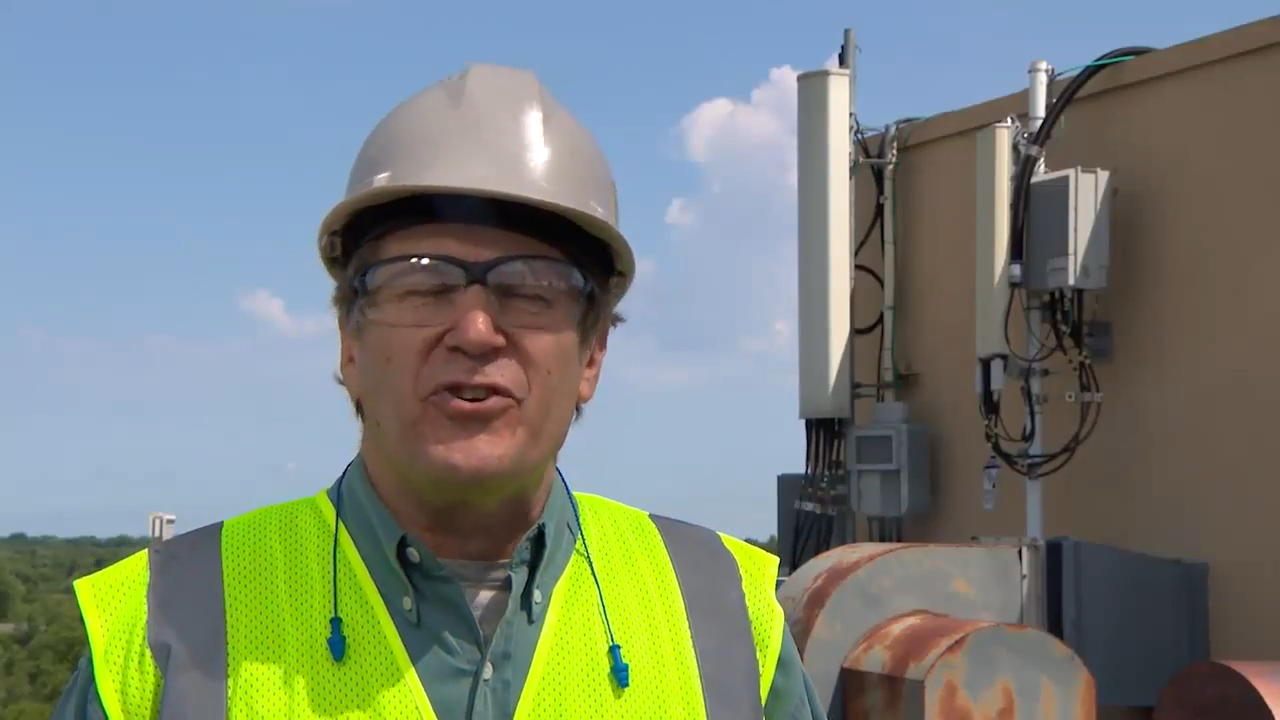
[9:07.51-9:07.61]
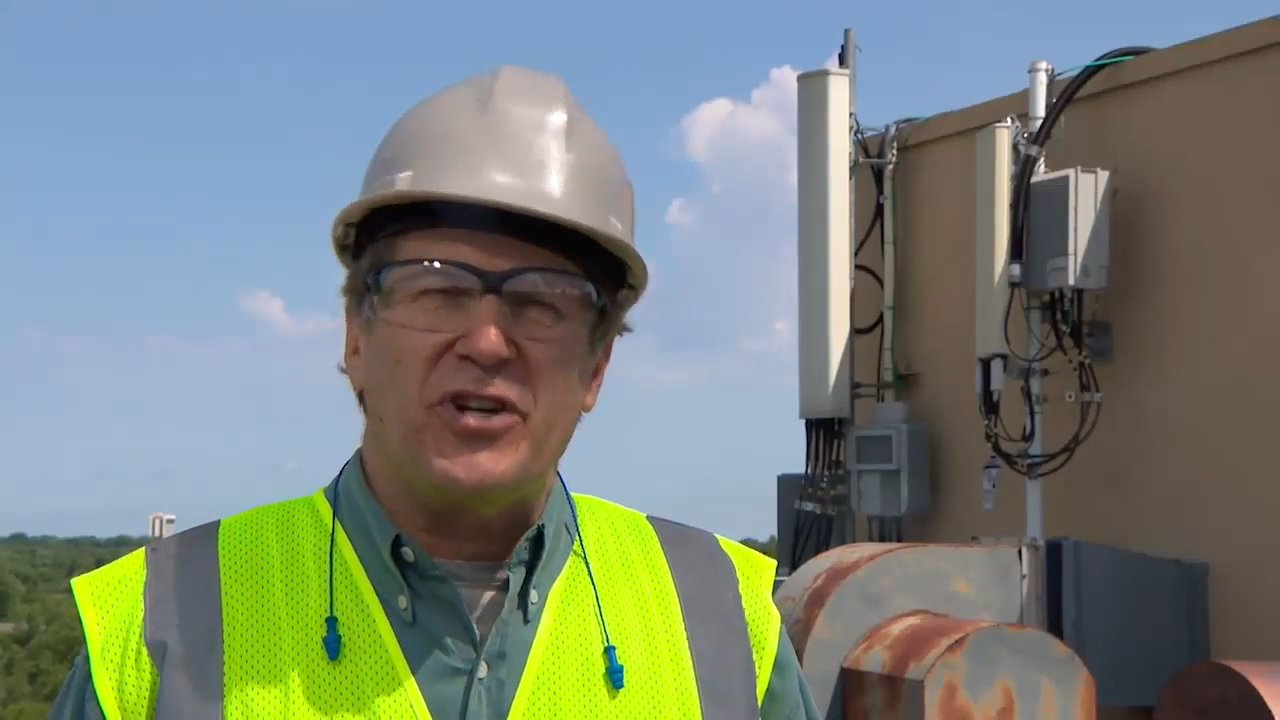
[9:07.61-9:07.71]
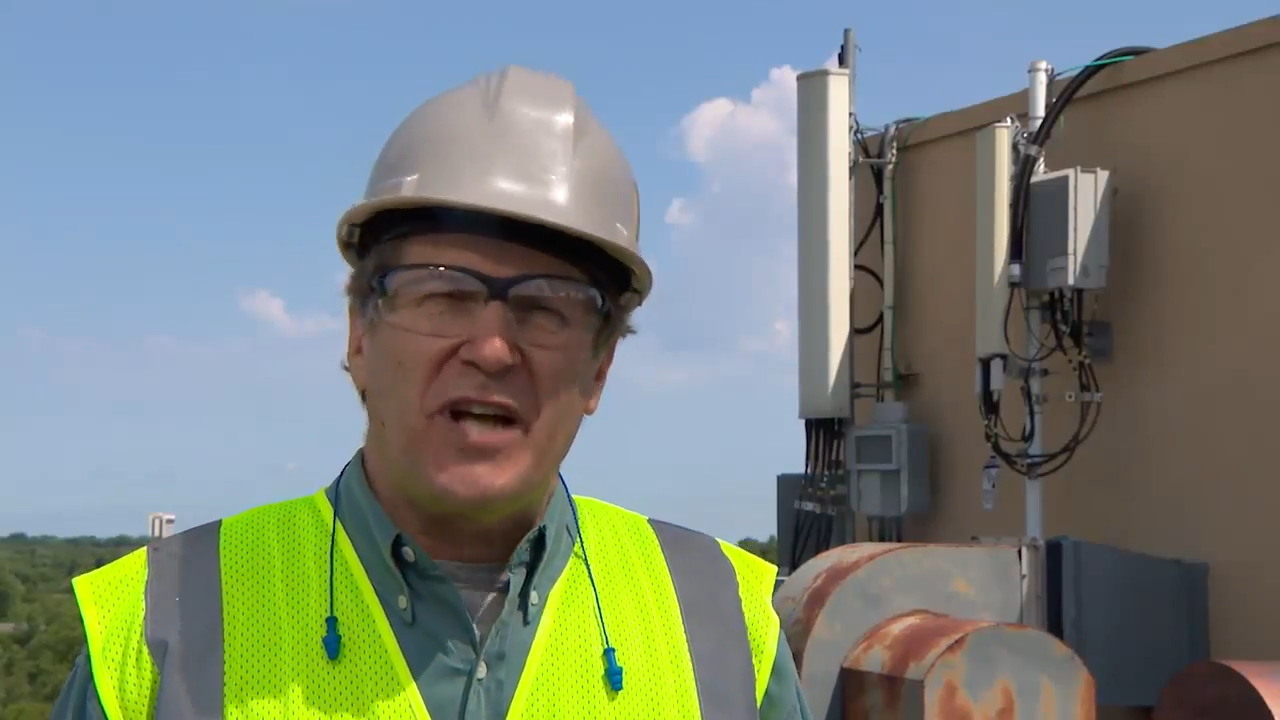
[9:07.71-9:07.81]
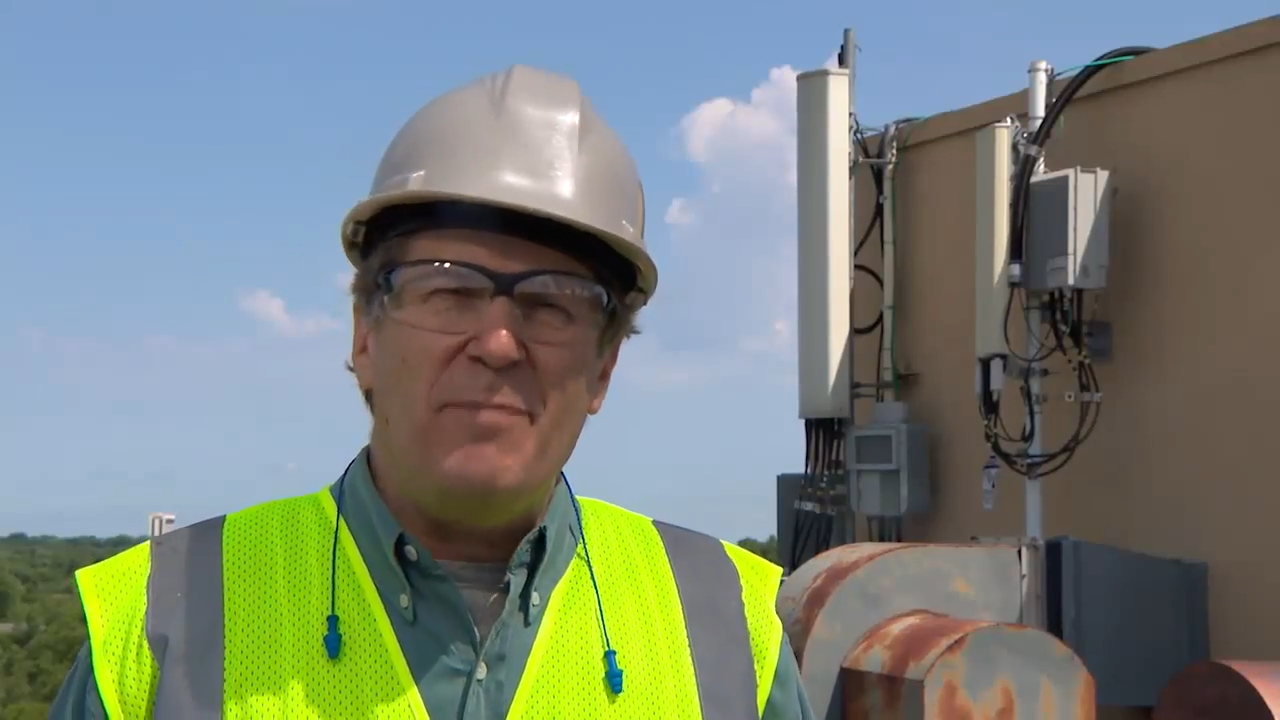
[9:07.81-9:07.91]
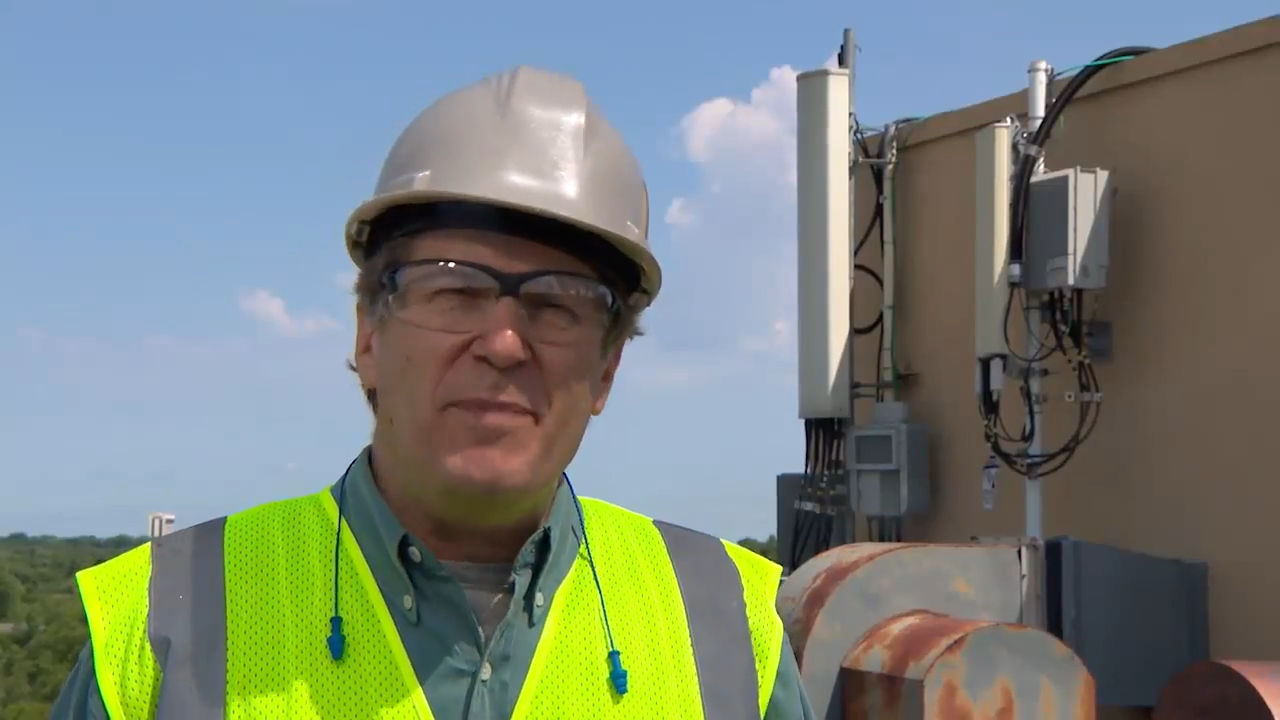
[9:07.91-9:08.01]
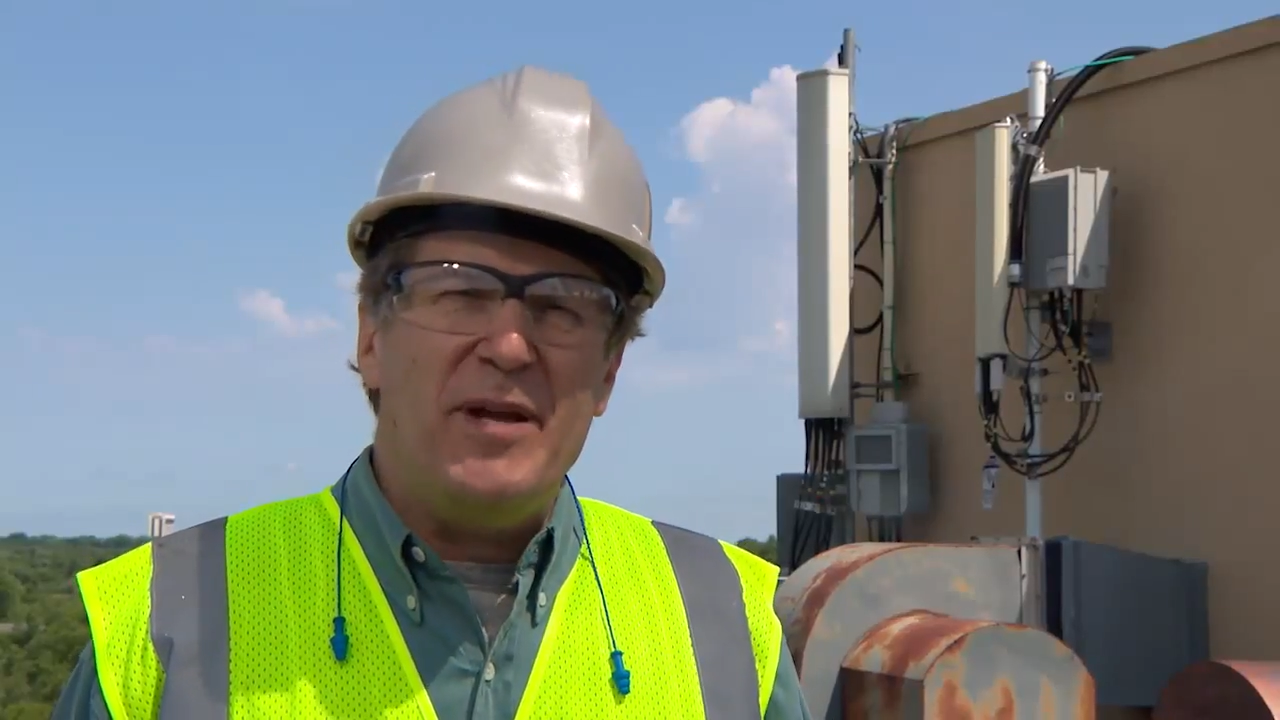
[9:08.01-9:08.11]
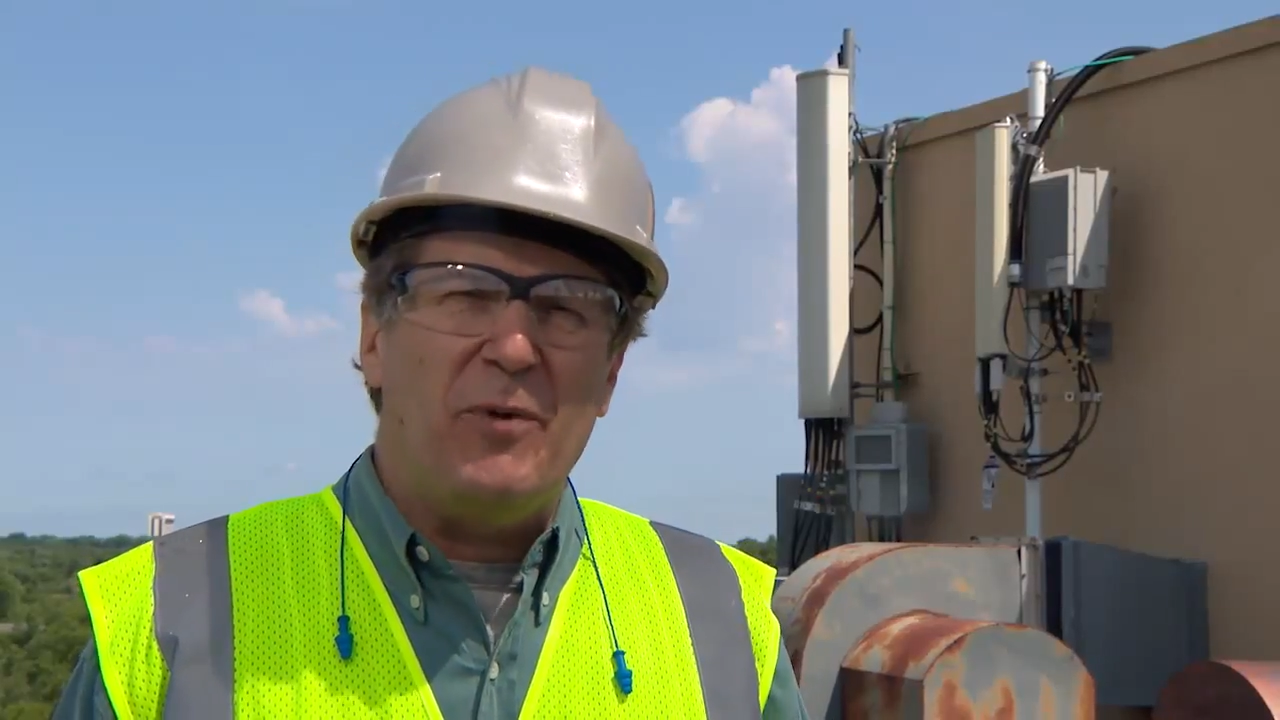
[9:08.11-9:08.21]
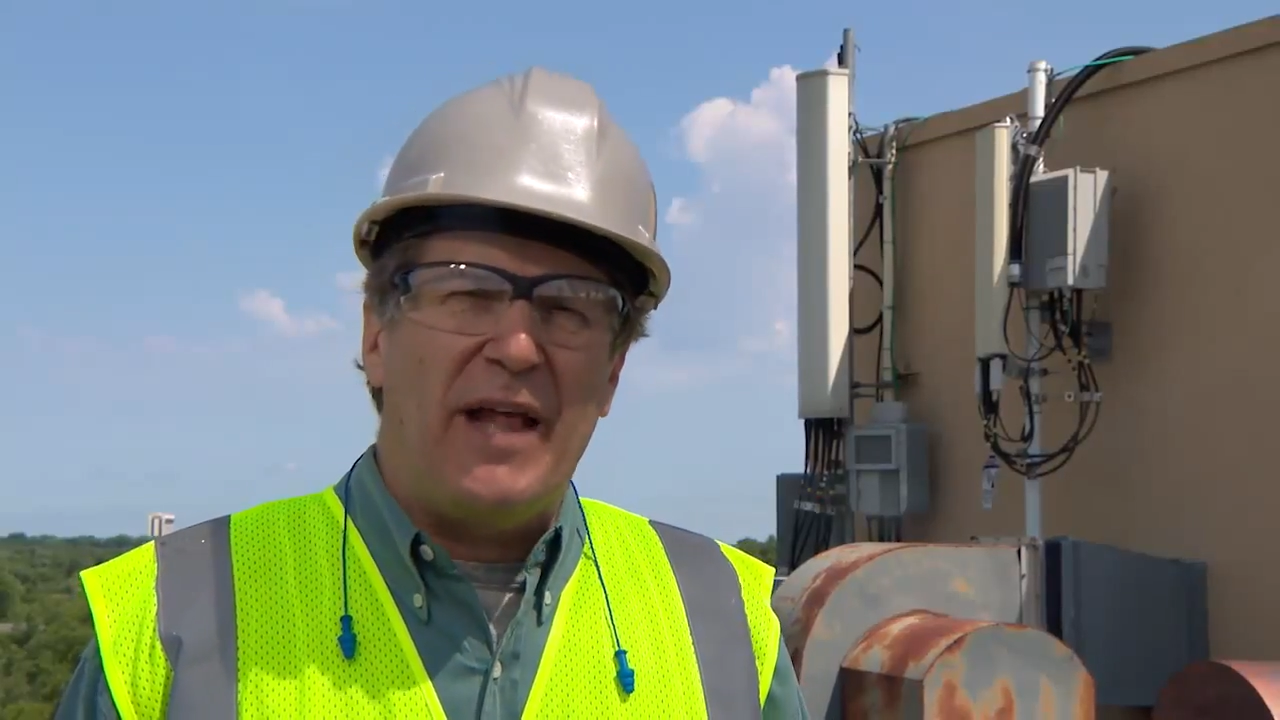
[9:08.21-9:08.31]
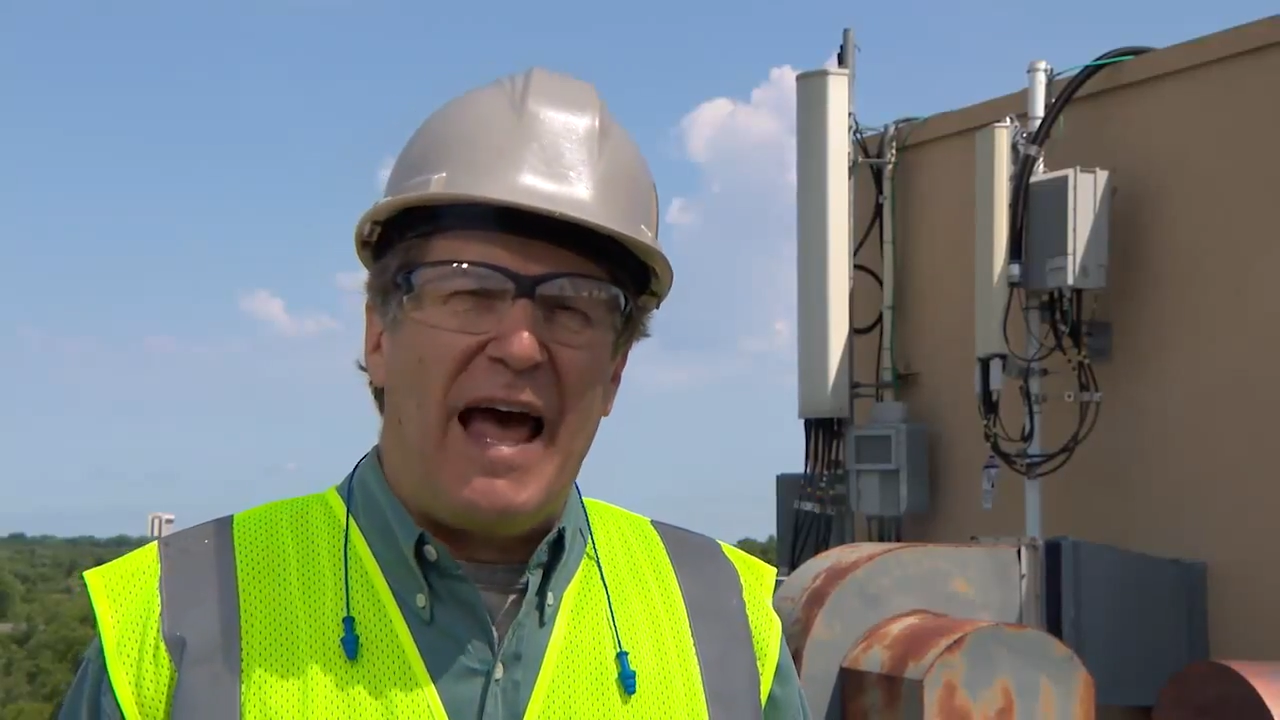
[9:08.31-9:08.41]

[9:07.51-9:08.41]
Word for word: your company will